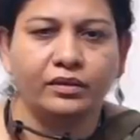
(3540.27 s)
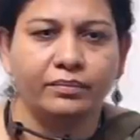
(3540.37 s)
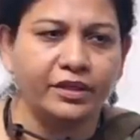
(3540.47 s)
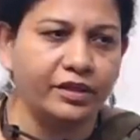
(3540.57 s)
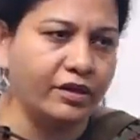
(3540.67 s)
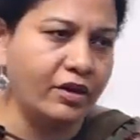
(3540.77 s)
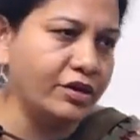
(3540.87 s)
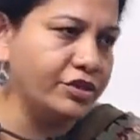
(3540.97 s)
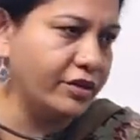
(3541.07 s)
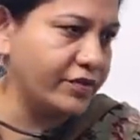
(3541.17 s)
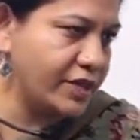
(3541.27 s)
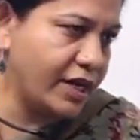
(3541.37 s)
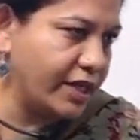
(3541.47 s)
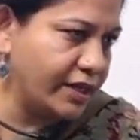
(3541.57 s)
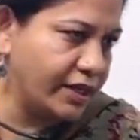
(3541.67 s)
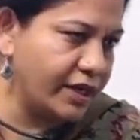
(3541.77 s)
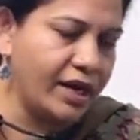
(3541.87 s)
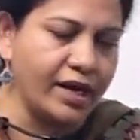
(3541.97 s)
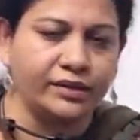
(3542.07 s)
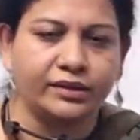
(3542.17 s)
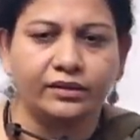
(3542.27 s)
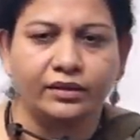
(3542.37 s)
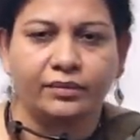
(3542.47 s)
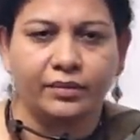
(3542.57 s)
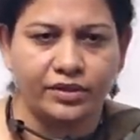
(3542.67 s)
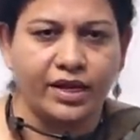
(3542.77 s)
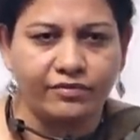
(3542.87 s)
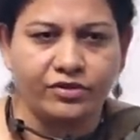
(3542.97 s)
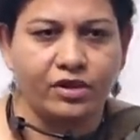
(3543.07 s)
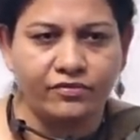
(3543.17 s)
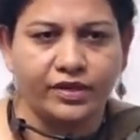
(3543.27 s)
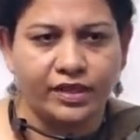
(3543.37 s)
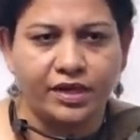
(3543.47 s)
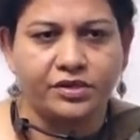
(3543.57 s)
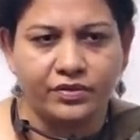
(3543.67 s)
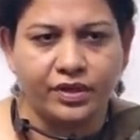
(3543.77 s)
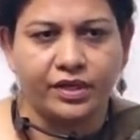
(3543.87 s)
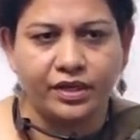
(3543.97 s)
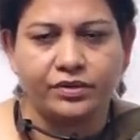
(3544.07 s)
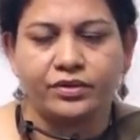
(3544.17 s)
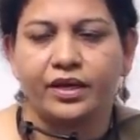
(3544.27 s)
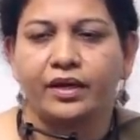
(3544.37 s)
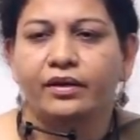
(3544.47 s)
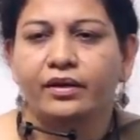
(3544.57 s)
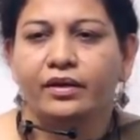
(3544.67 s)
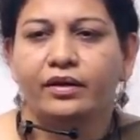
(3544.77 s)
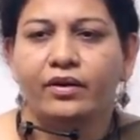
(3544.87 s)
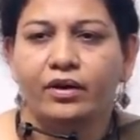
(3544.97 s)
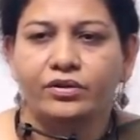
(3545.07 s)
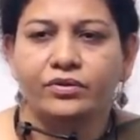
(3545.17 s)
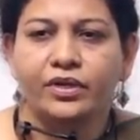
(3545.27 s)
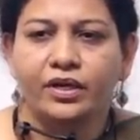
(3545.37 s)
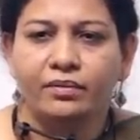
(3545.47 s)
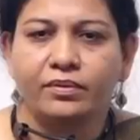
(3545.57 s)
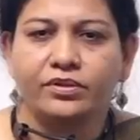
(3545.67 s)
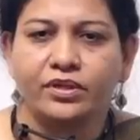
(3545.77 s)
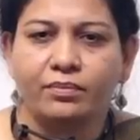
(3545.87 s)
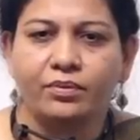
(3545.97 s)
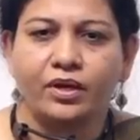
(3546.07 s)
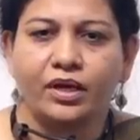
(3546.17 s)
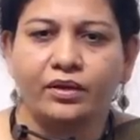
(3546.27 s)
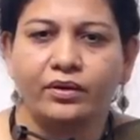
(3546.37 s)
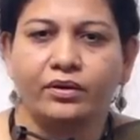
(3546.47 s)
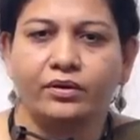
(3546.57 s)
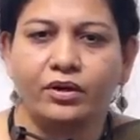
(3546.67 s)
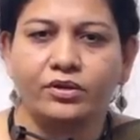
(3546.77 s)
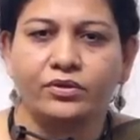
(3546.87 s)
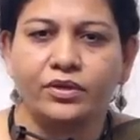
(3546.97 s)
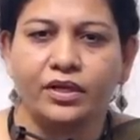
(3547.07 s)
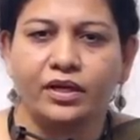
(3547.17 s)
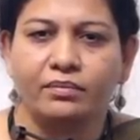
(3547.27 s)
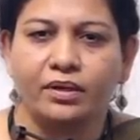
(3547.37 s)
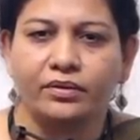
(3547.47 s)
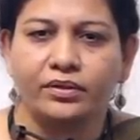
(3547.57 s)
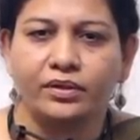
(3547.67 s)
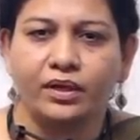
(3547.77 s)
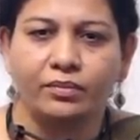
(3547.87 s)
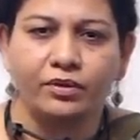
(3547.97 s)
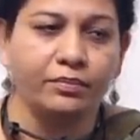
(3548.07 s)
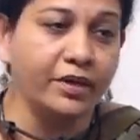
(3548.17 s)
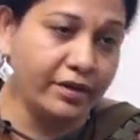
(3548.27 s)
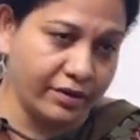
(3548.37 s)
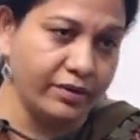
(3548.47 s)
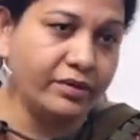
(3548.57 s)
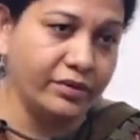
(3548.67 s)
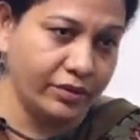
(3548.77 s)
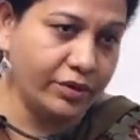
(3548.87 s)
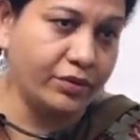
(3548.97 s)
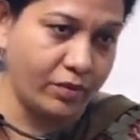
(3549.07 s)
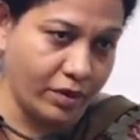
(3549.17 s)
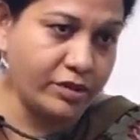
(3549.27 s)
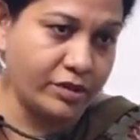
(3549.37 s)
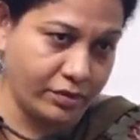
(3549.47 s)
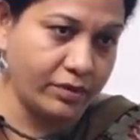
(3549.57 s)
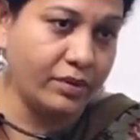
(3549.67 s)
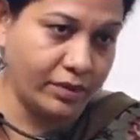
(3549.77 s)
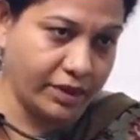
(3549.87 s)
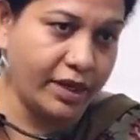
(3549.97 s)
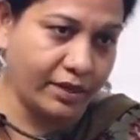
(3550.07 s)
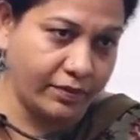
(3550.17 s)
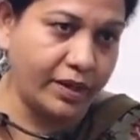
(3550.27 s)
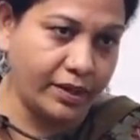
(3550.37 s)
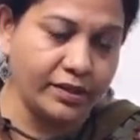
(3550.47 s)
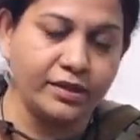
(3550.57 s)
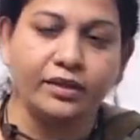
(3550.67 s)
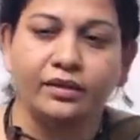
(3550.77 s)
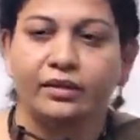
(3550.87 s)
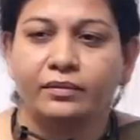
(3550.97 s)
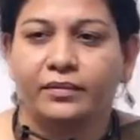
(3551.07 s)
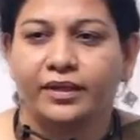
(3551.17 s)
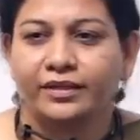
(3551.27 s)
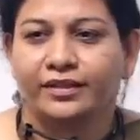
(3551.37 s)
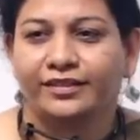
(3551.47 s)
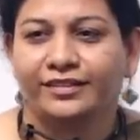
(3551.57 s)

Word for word: the methodology of study in the class because after all for that you are here today not to hear about Tjapukai or not to hear about about Birko though you would want to go there once but